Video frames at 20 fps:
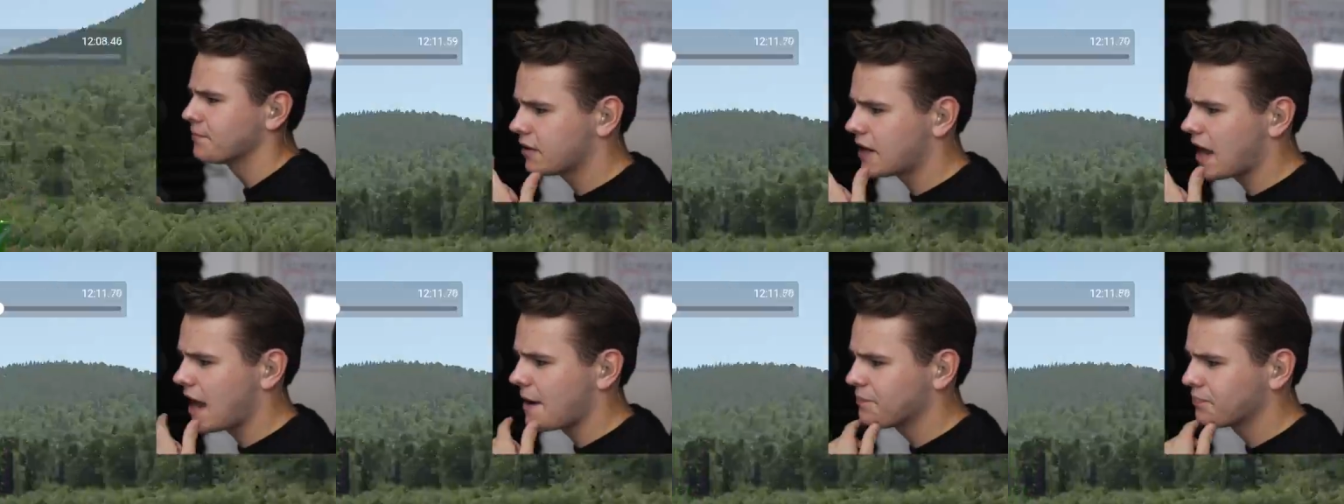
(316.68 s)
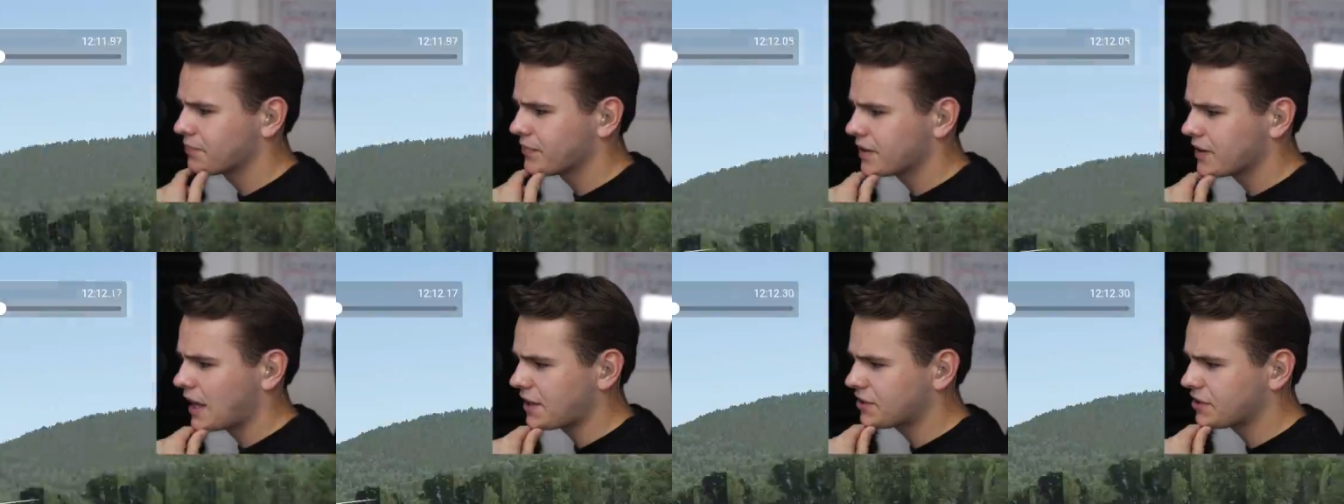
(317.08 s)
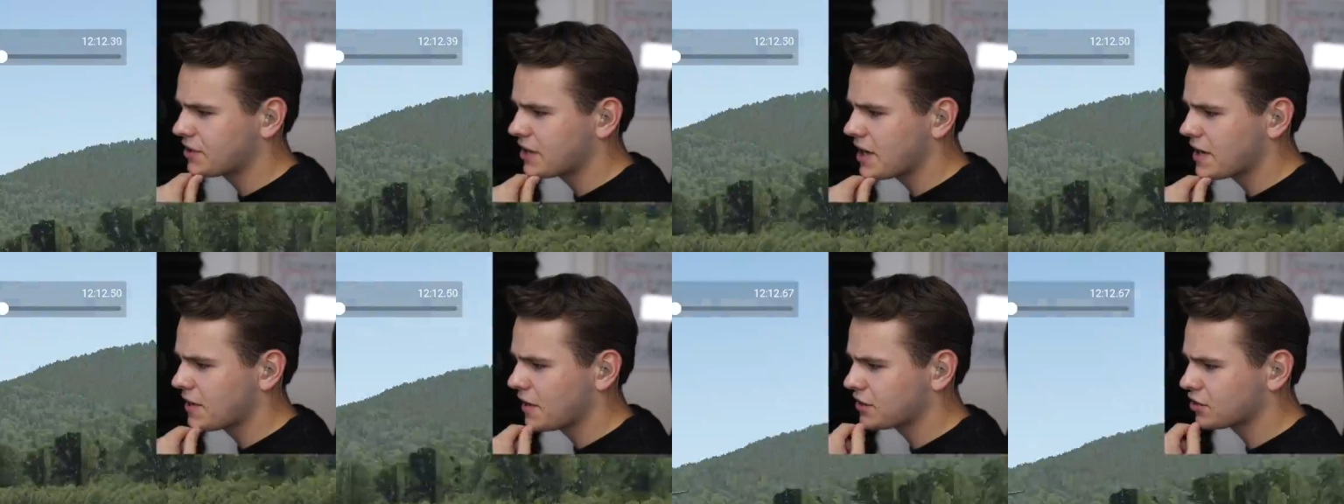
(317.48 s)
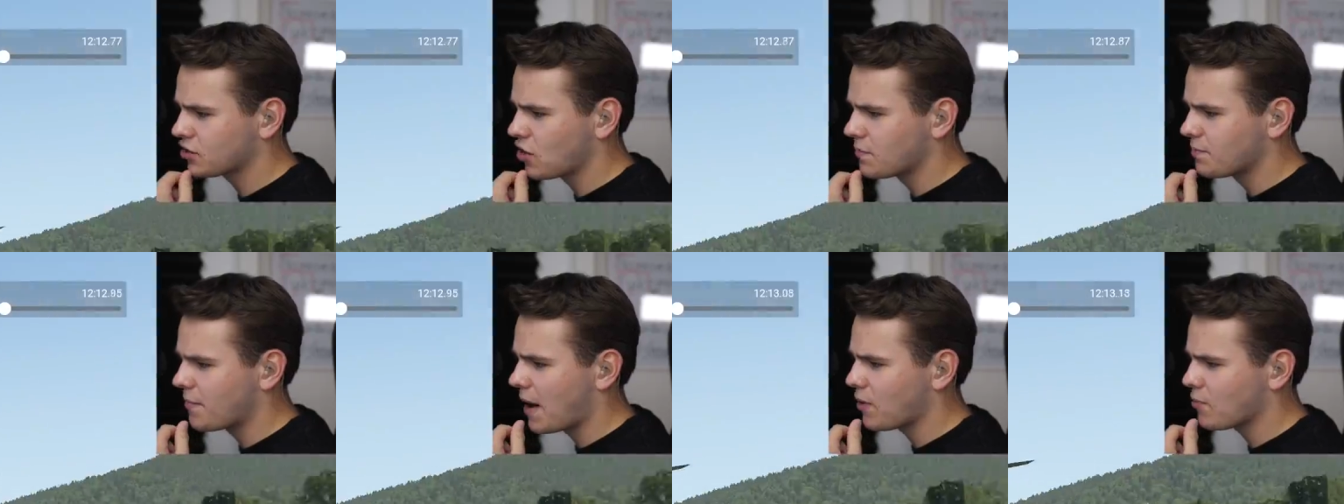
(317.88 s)
Okay, that's
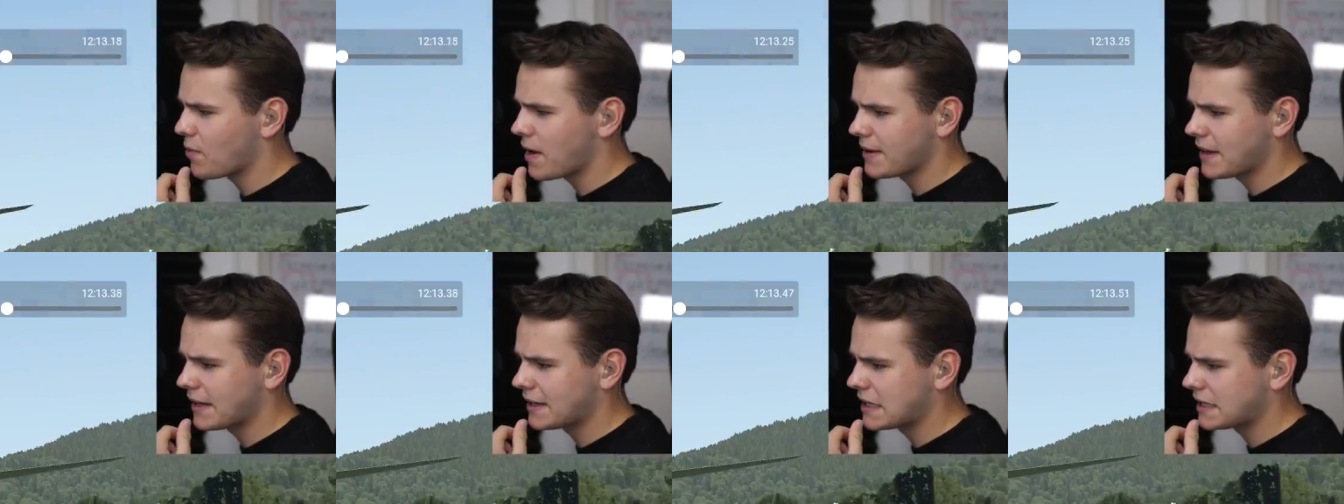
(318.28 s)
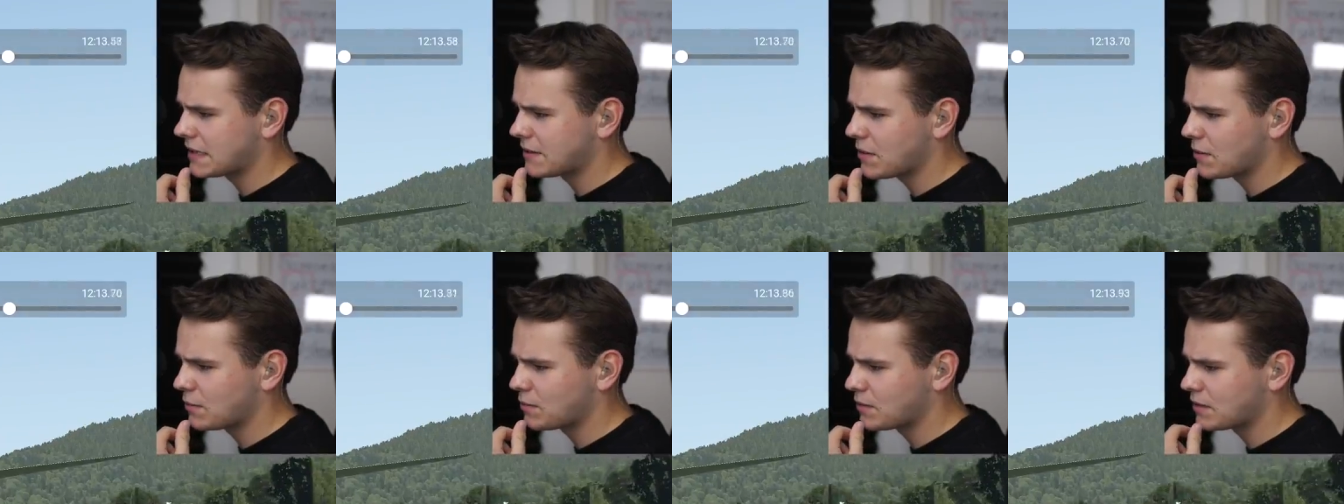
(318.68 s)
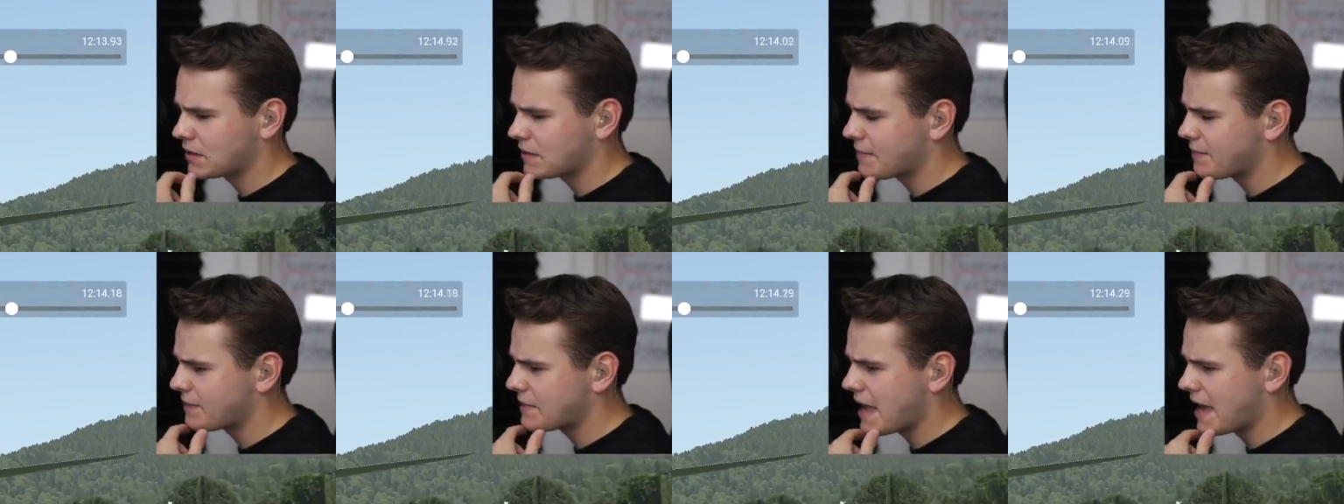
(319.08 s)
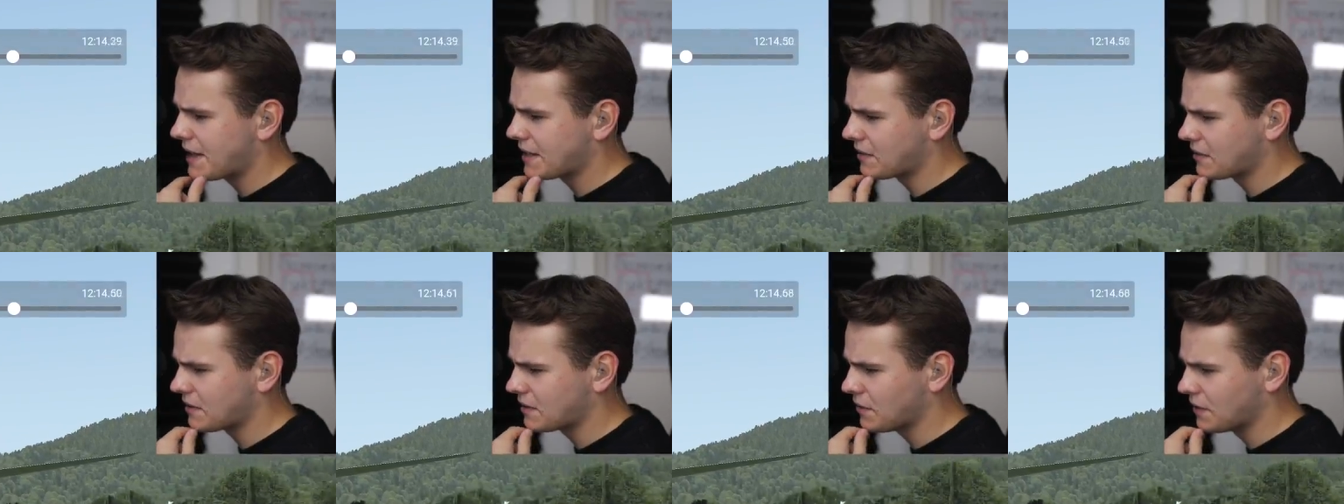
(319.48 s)
good. By the way, yeah, the
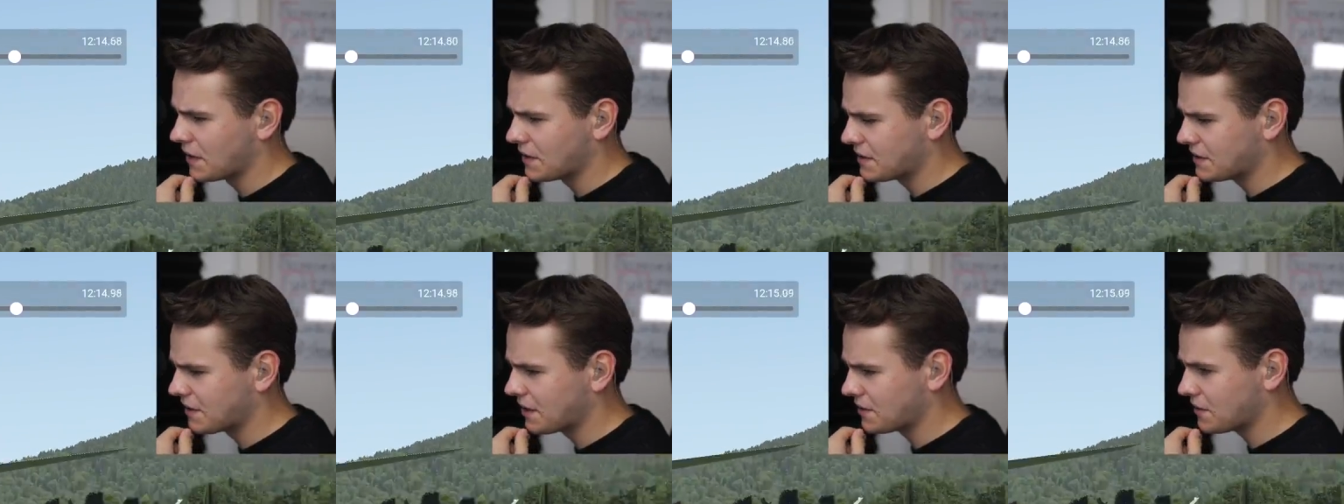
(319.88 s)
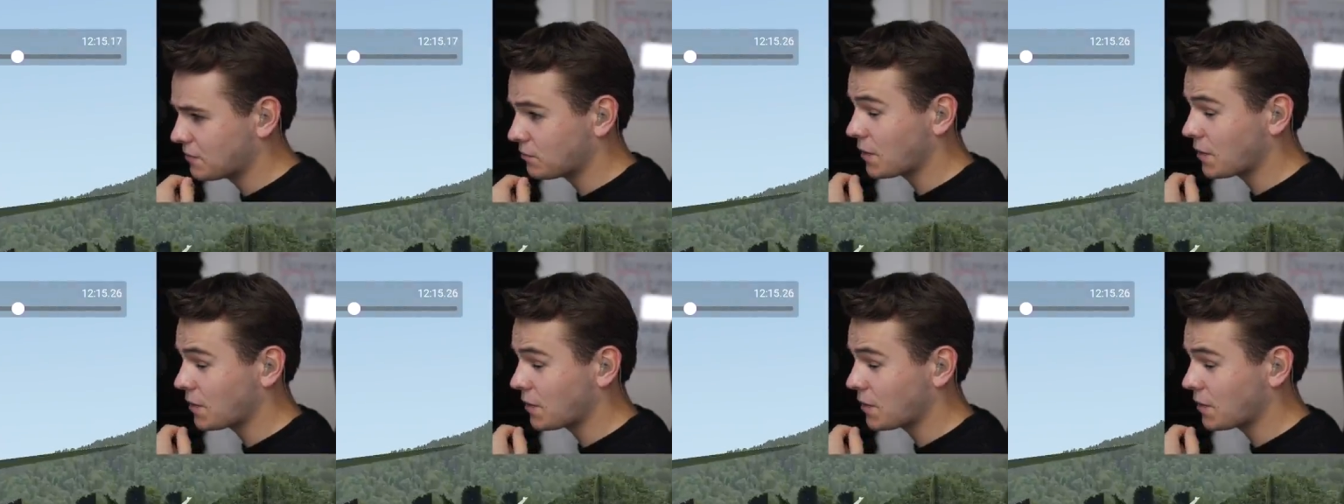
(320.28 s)
landing gear still doesn't touch the